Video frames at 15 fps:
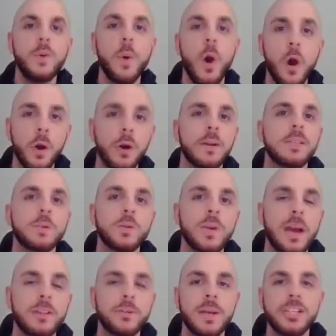you aren't already
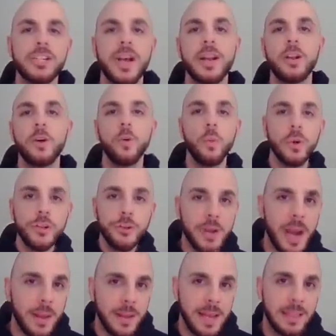subscribed to my channel, would you
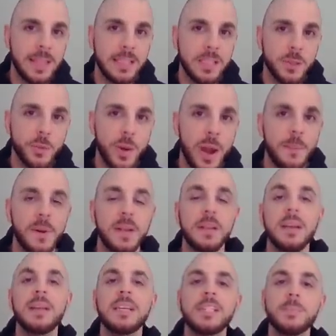kindly hit that subscribe
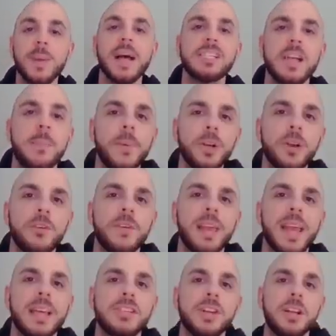button, smash that bell
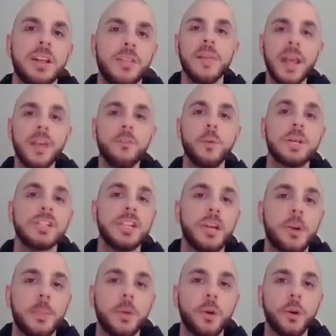notification. Thank you for watching the
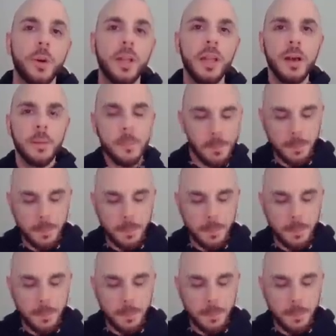Crypto Gorilla.